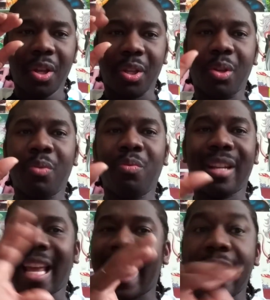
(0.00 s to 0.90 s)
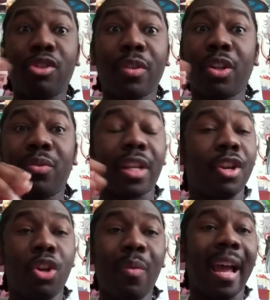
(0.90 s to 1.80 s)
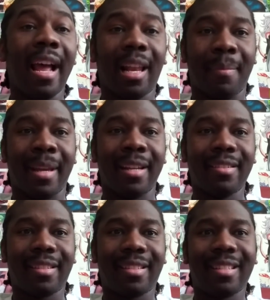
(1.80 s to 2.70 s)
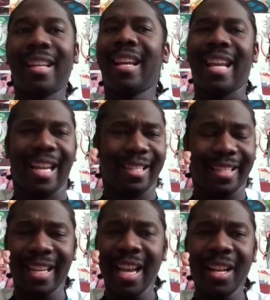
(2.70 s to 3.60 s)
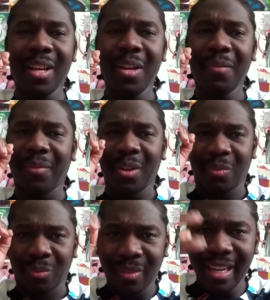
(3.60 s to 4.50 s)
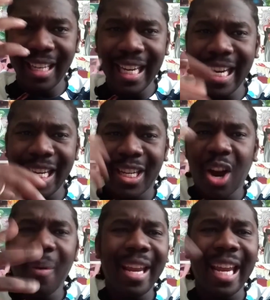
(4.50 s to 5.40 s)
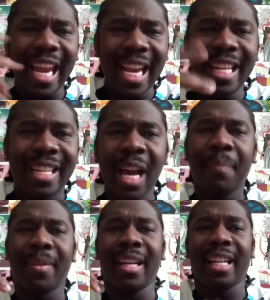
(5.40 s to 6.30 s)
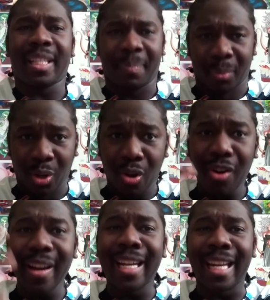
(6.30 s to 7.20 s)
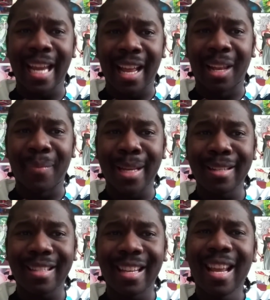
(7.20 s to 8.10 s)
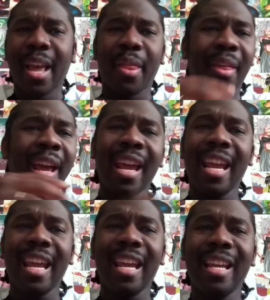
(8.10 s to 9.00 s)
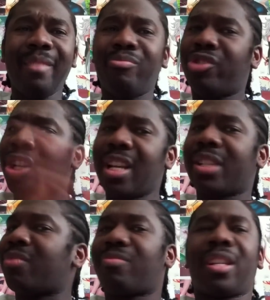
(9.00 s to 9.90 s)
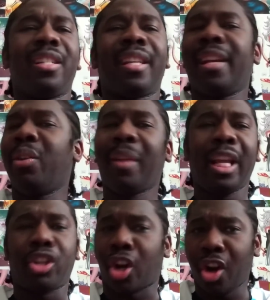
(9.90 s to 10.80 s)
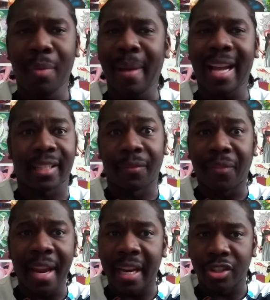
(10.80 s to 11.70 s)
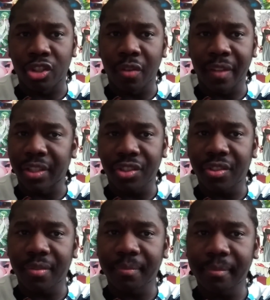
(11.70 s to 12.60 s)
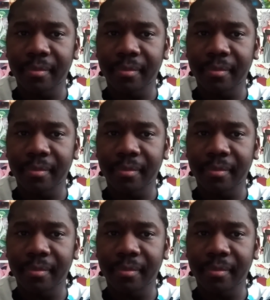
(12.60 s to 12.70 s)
they introduce a new element, instead of really going in depth and exploring the element, they just continually turn back to fan service.